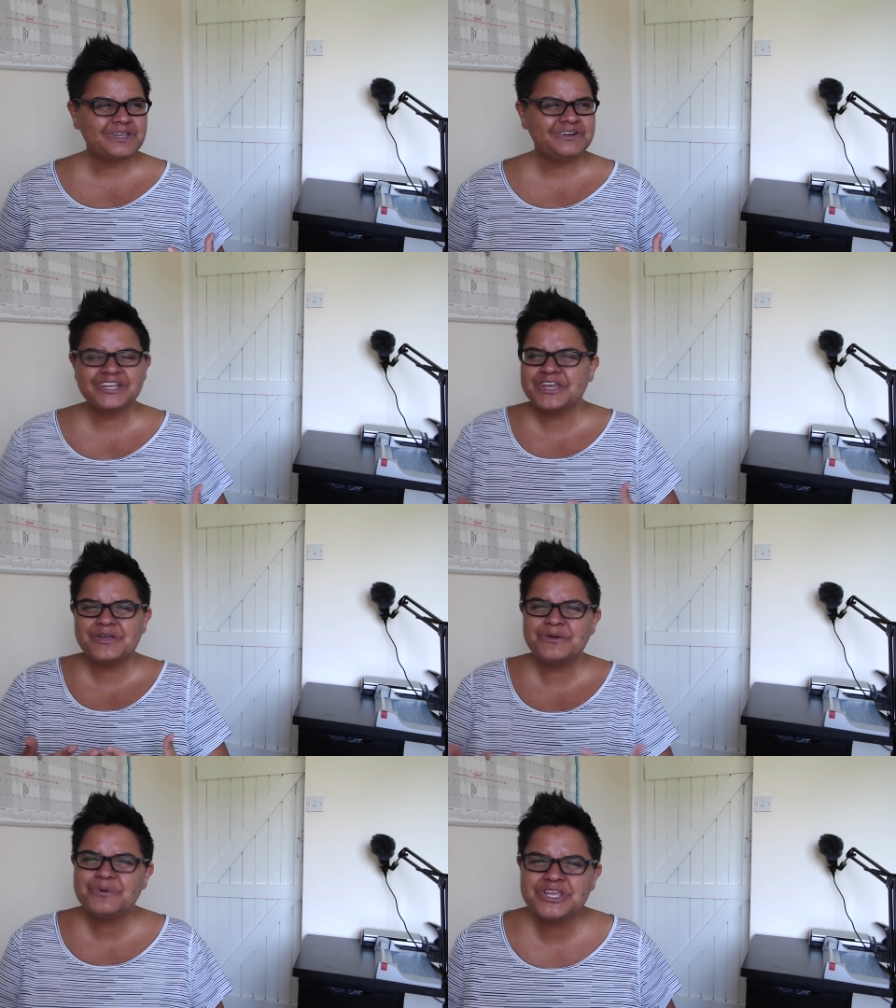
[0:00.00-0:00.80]
like,
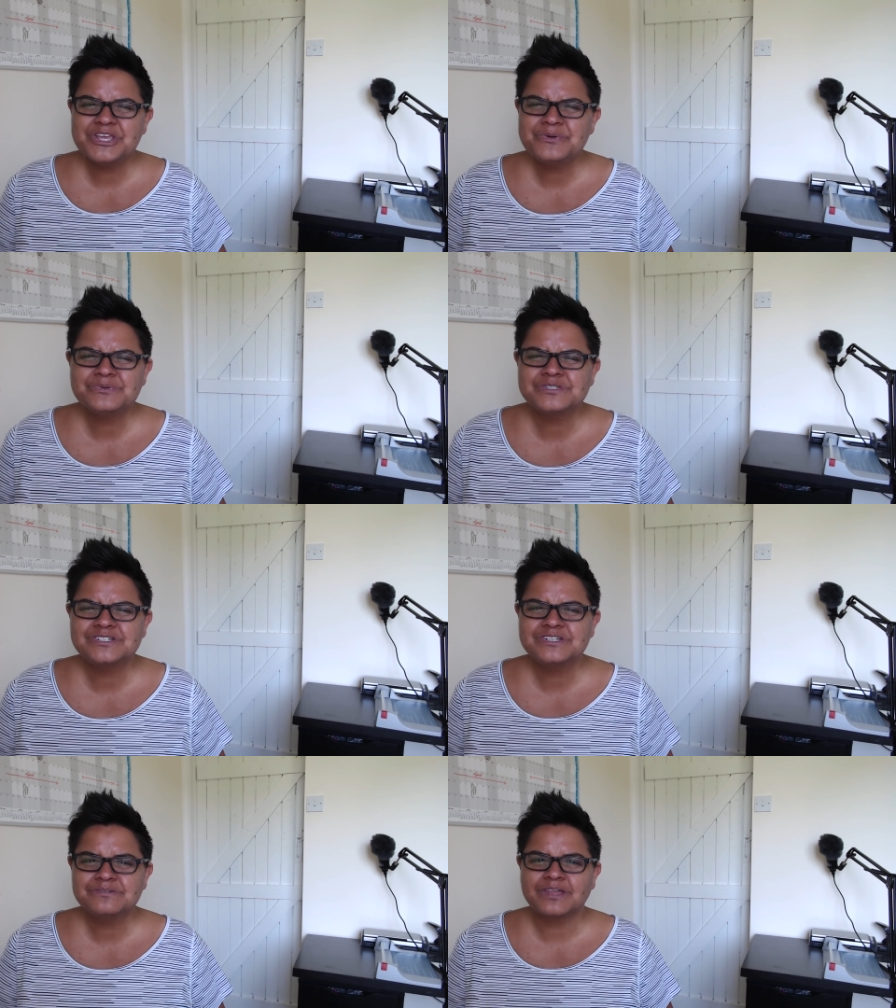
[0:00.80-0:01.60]
who are you to
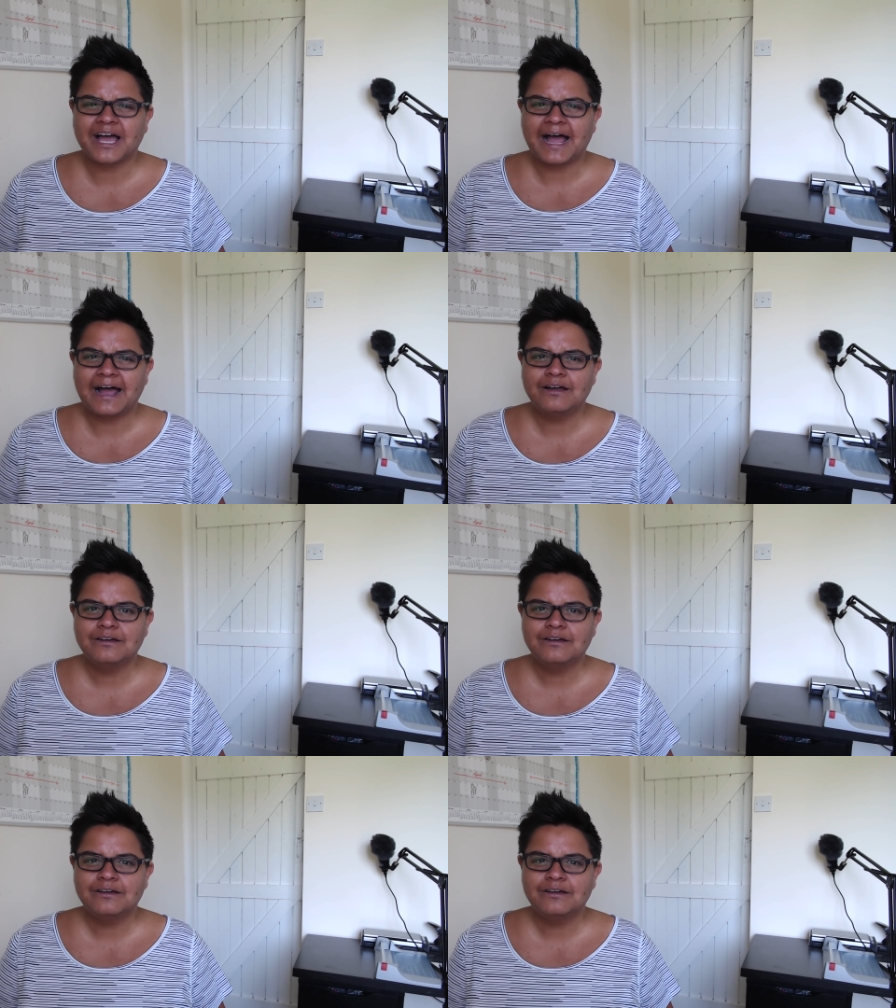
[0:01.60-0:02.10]
do that?